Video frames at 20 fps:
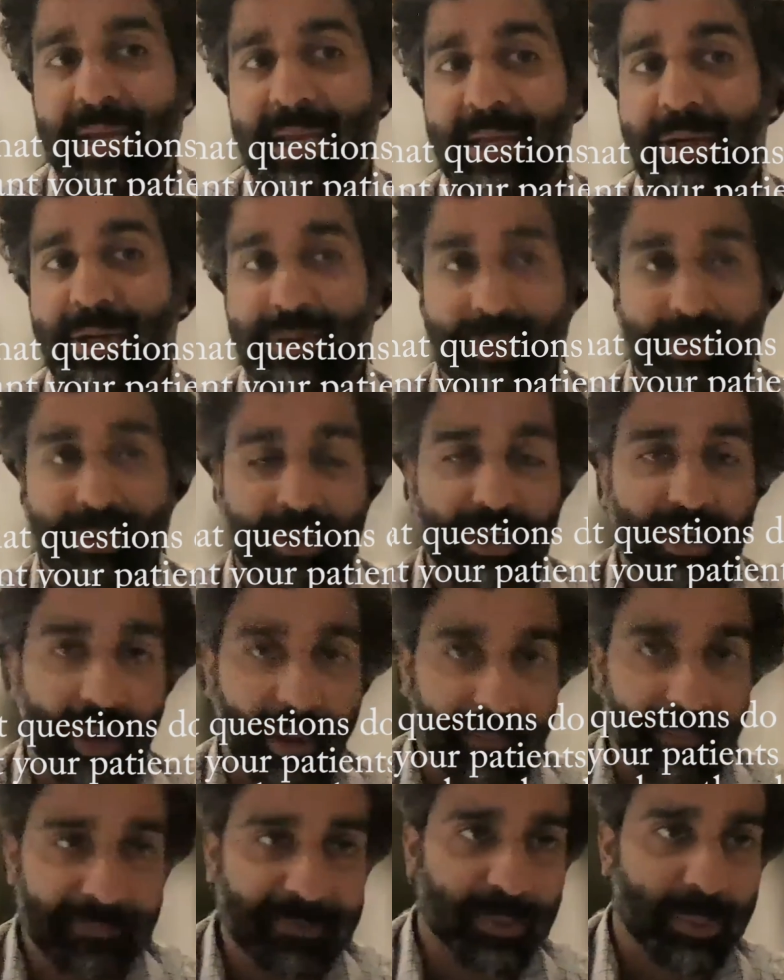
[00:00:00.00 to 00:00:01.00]
you're
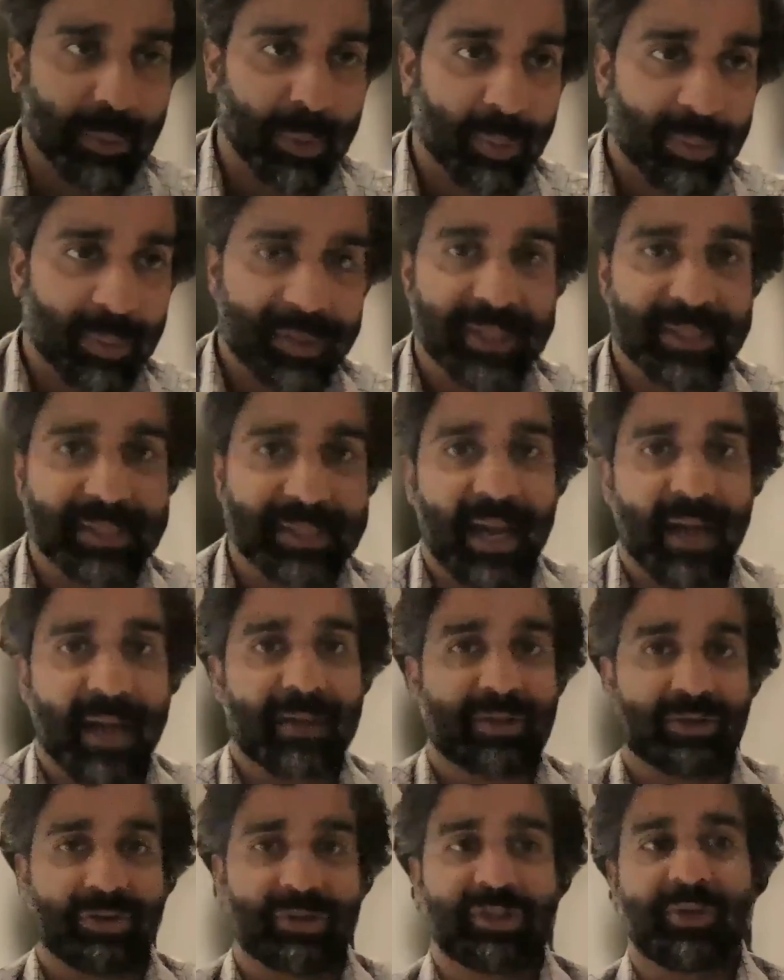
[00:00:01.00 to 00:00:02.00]
comfortable with the
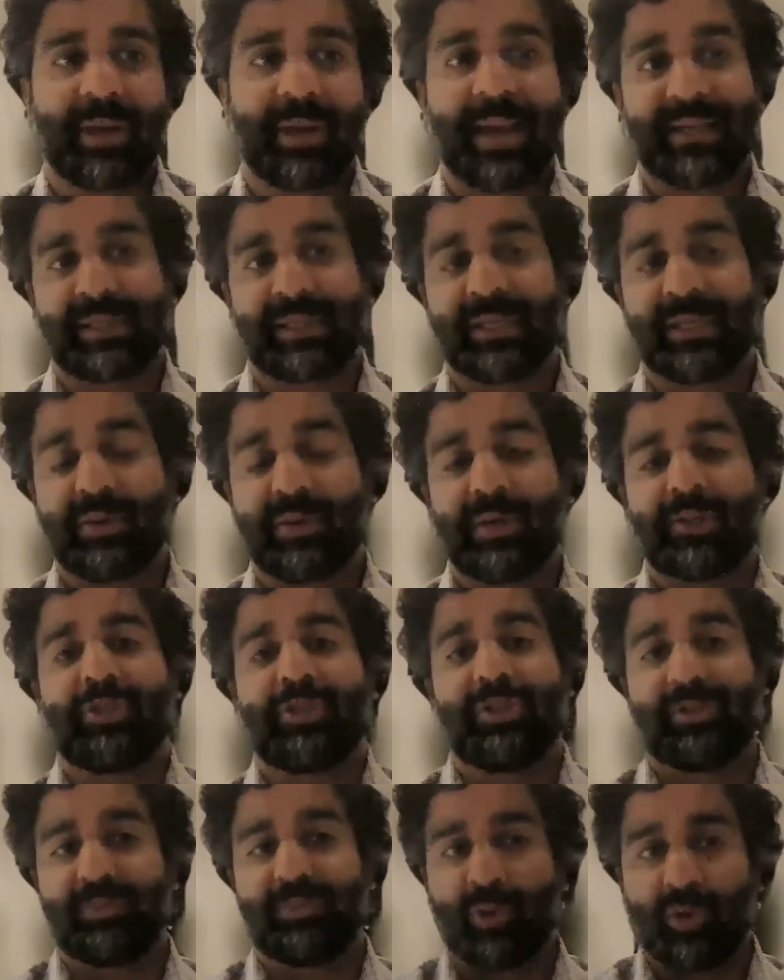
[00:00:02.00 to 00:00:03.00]
doctor, so asking
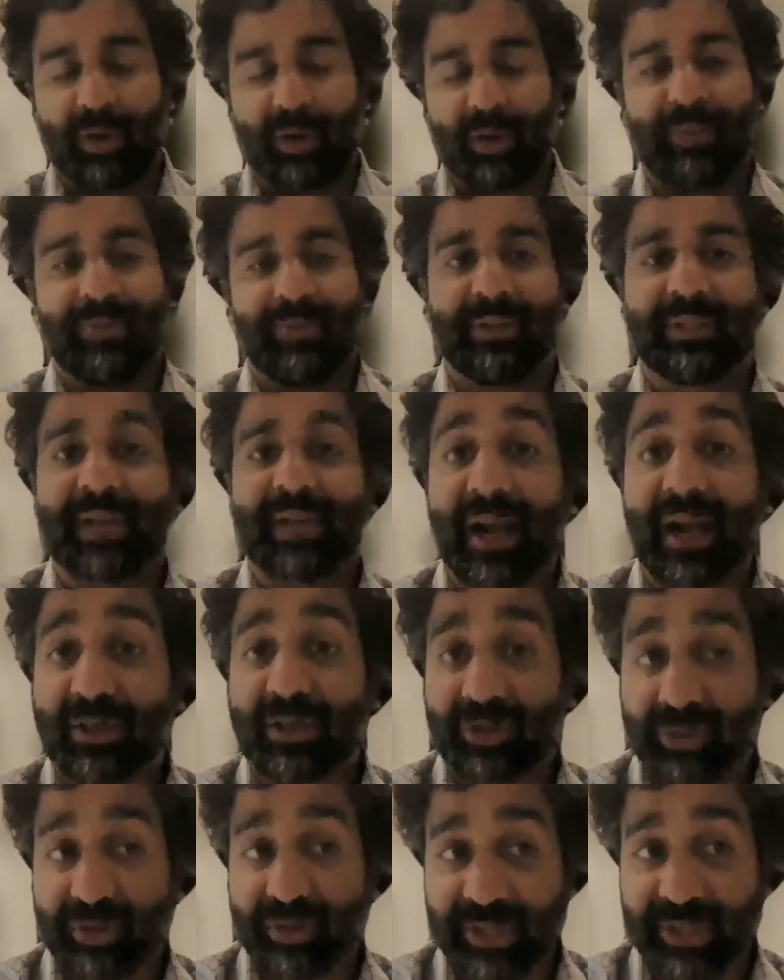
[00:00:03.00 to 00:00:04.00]
questions more on the
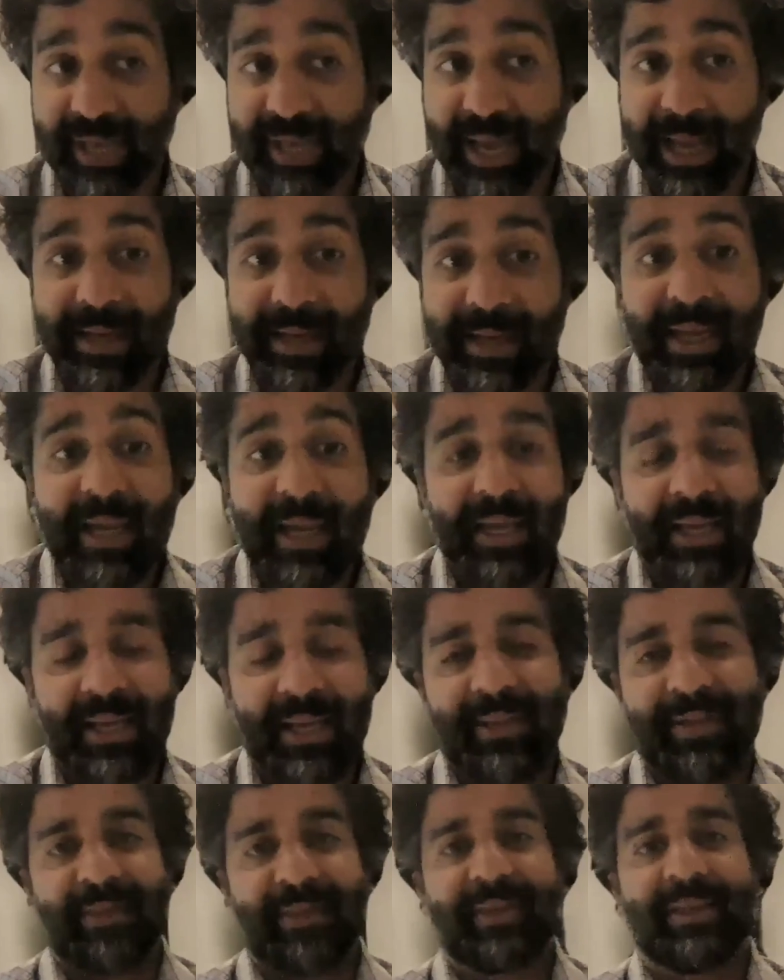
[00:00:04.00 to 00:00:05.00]
doctor's side.
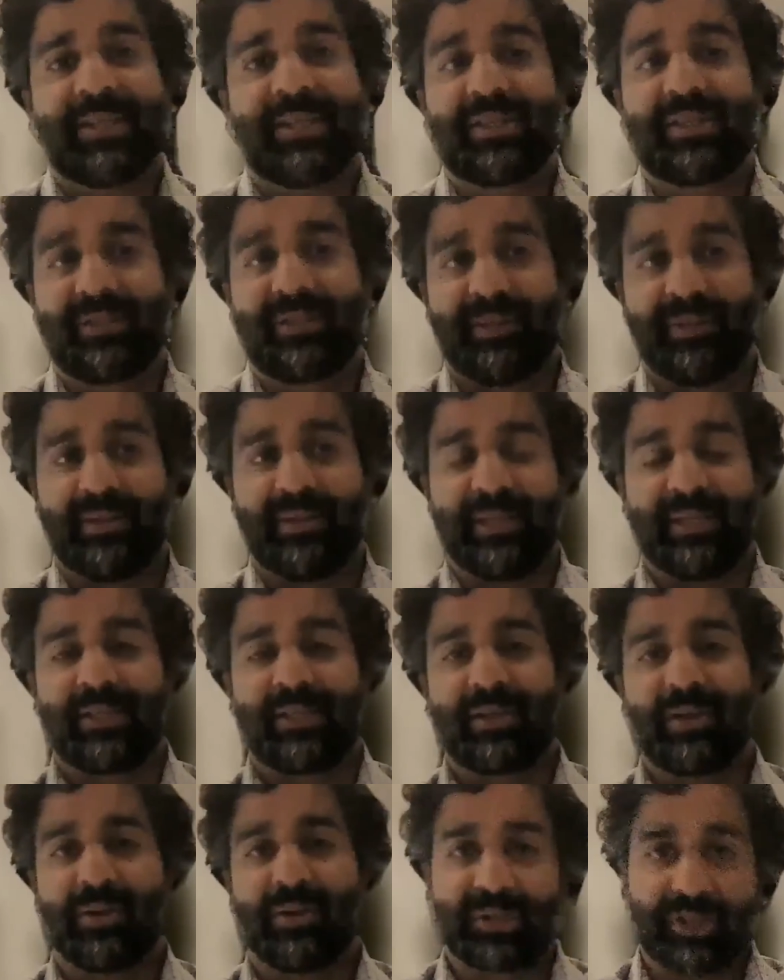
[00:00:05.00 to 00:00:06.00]
And I think
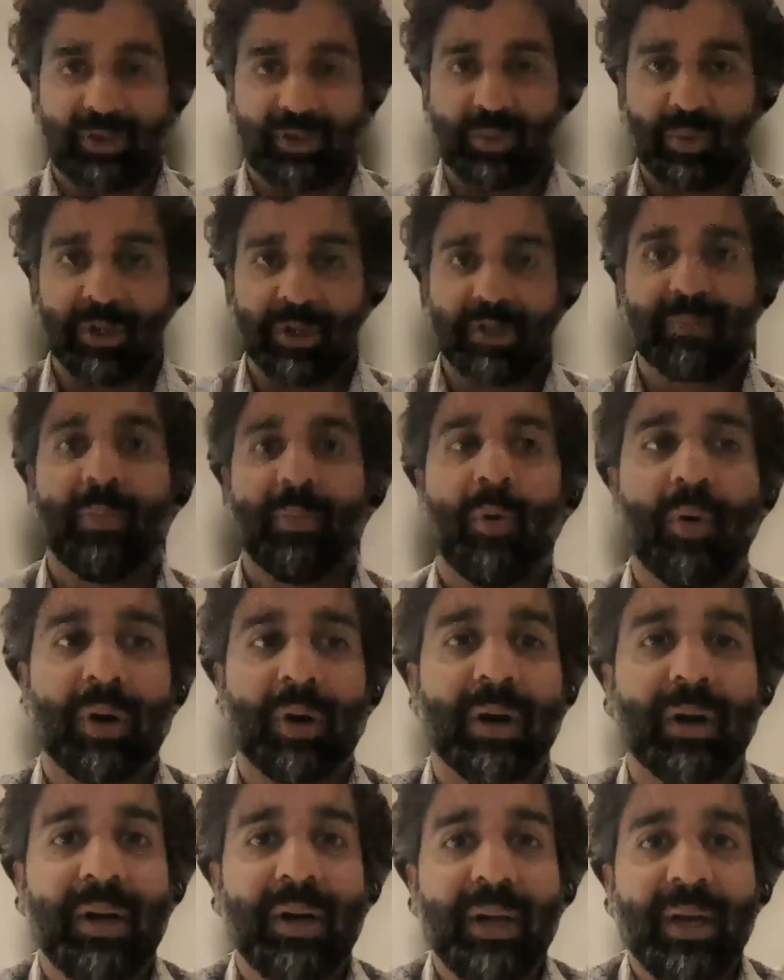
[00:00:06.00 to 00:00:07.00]
this goes towards
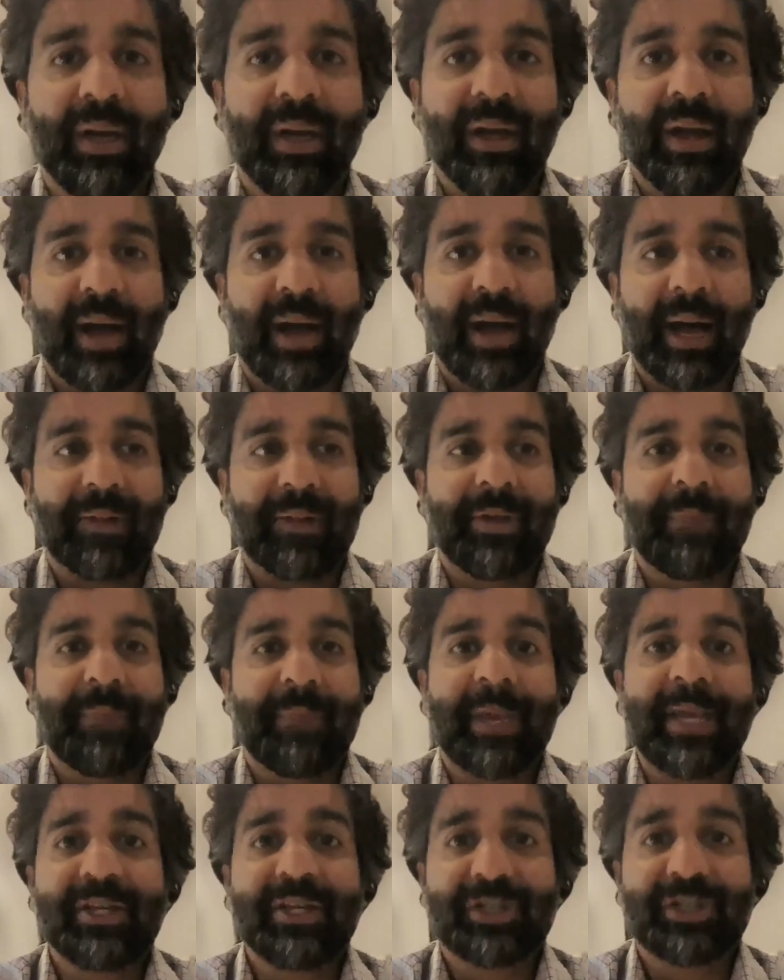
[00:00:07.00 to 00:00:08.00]
more on the
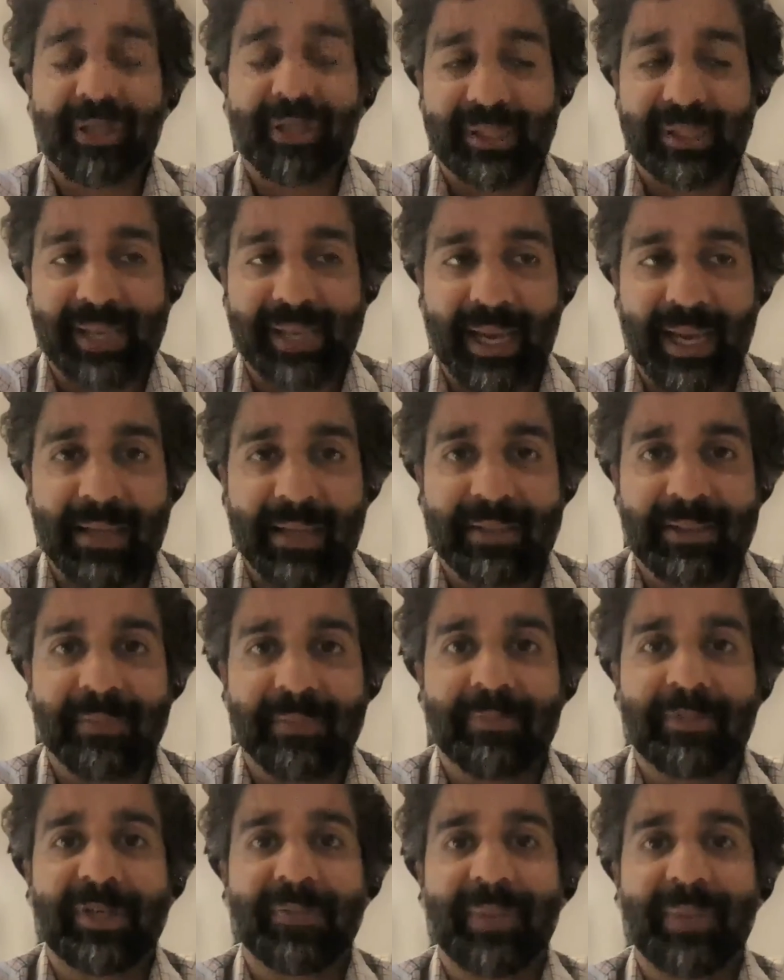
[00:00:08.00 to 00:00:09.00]
patient side
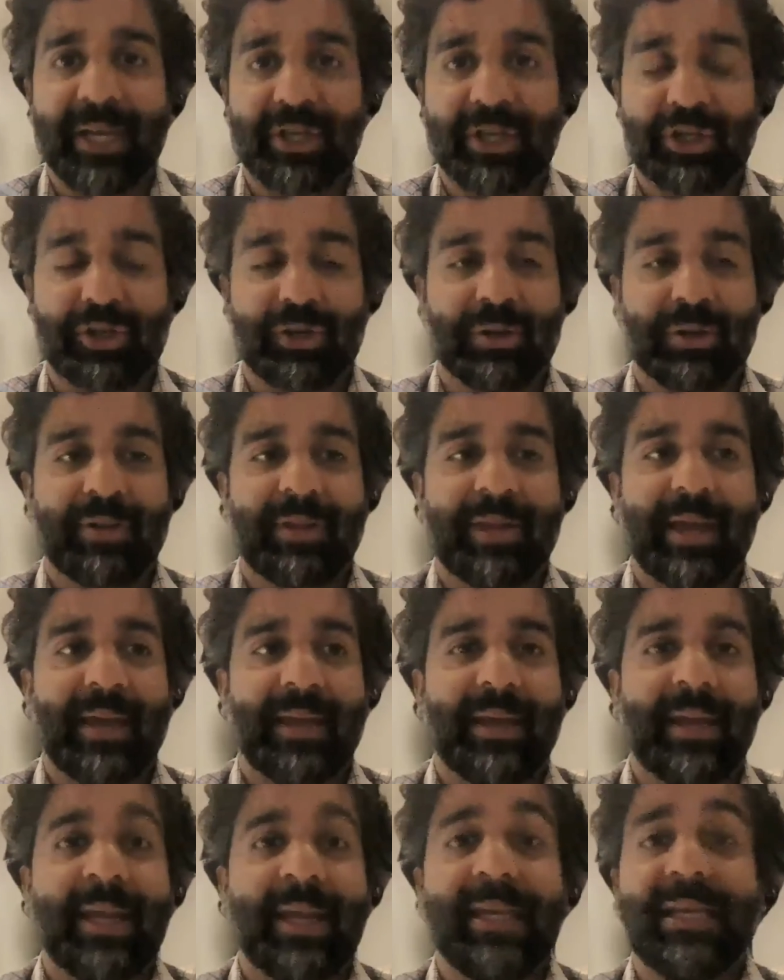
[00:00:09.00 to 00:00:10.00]
to make sure
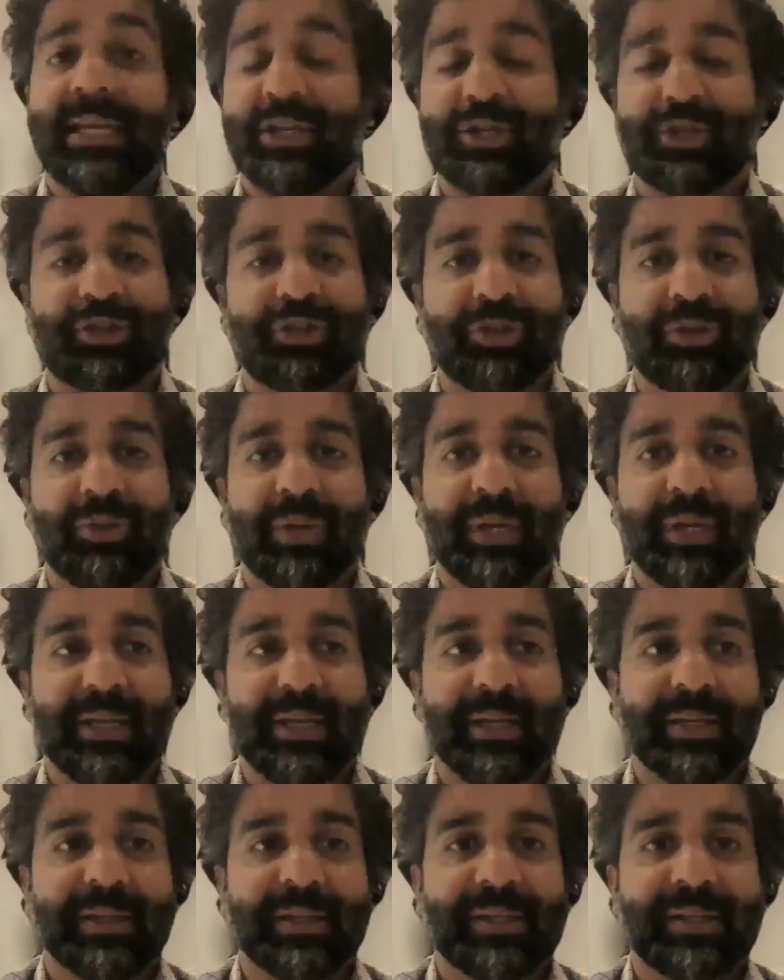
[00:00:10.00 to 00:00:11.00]
that any issue
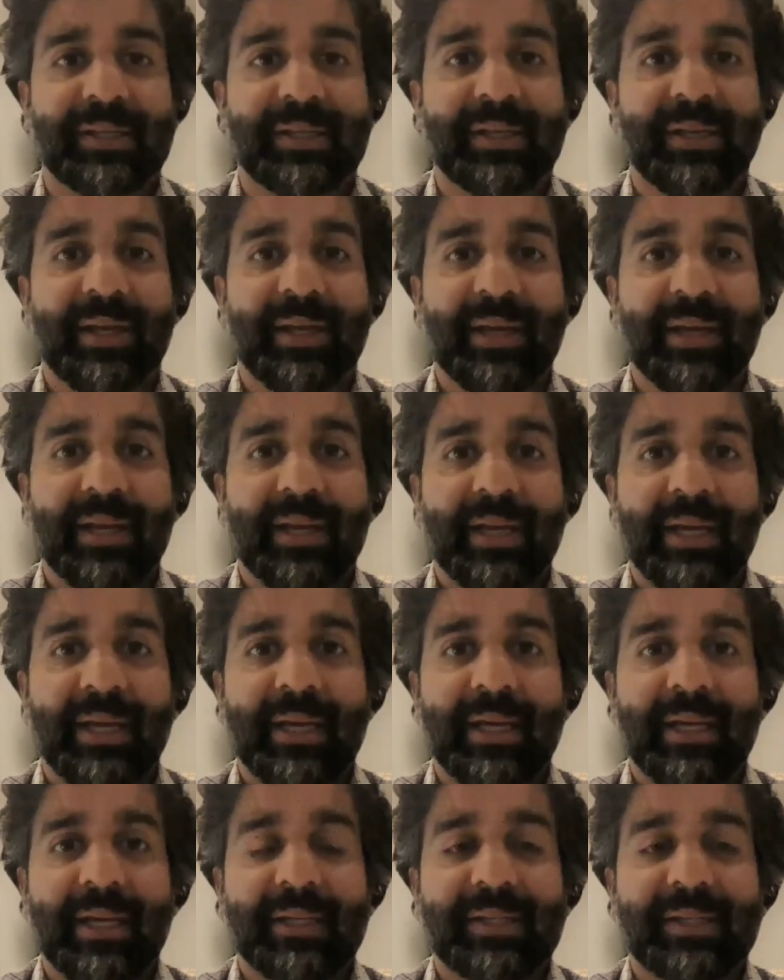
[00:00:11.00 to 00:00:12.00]
is
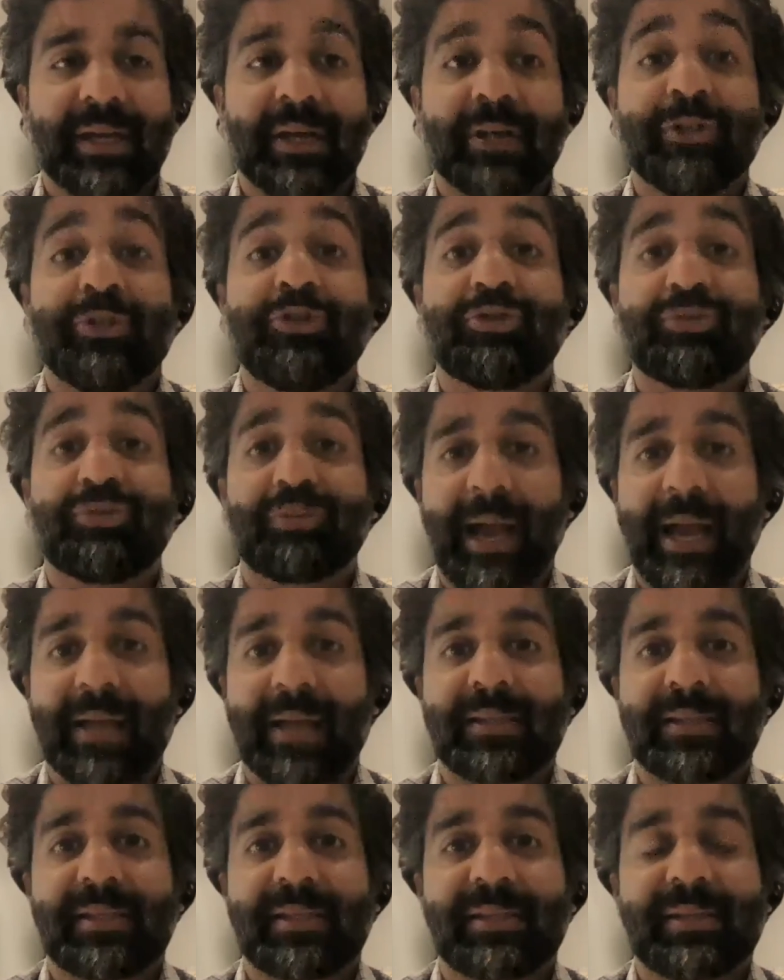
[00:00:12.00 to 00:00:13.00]

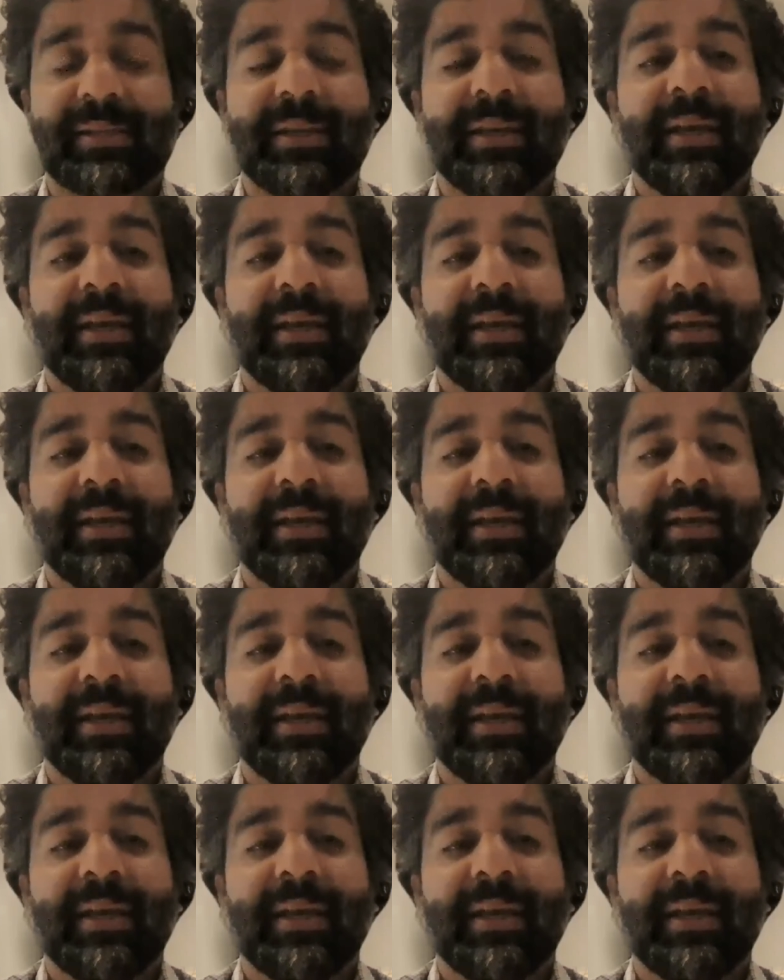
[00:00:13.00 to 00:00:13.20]
addressed.